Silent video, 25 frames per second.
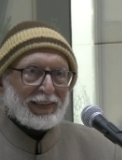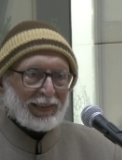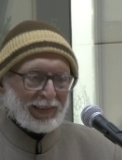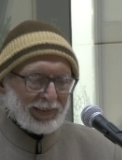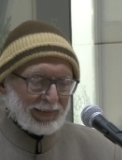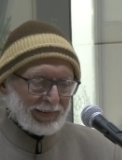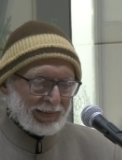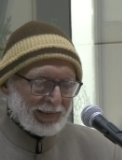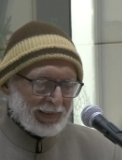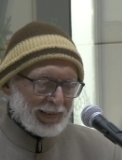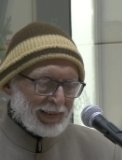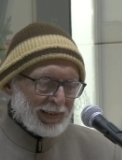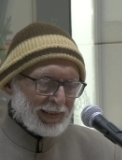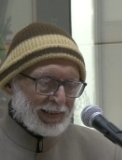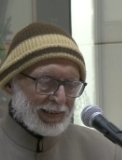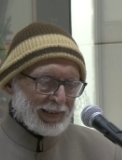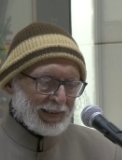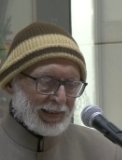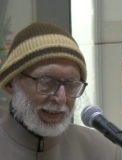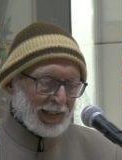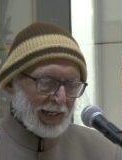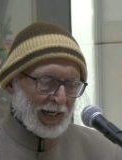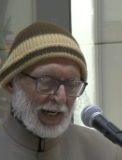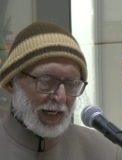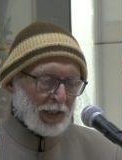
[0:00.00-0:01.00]
in the
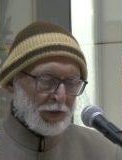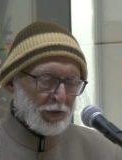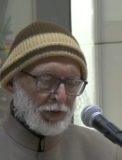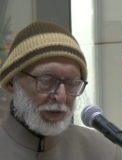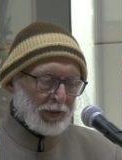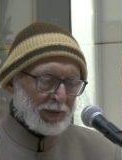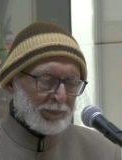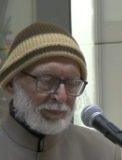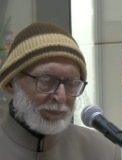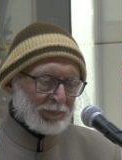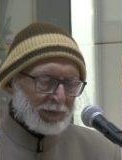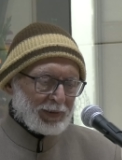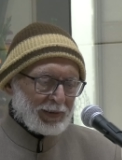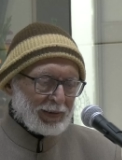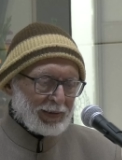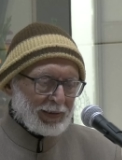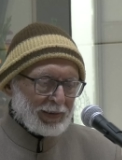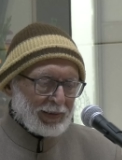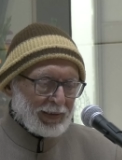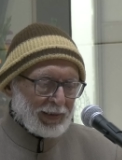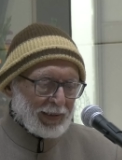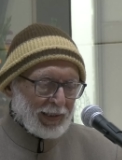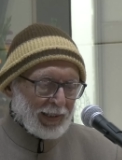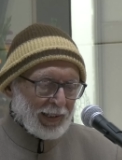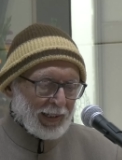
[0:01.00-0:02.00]
ashram.
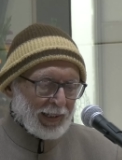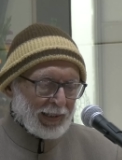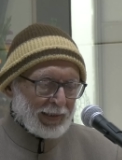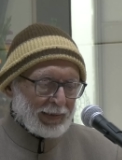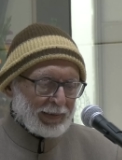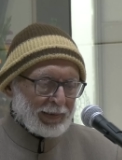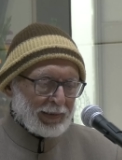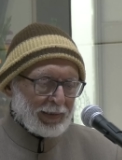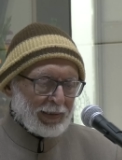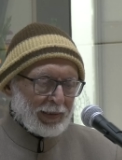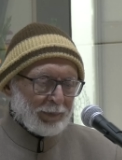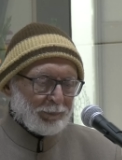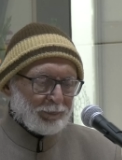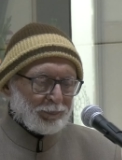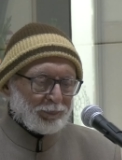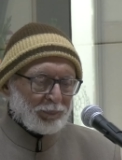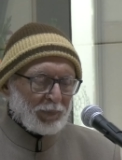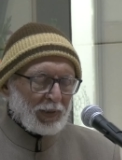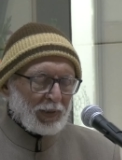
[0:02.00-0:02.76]
And uh,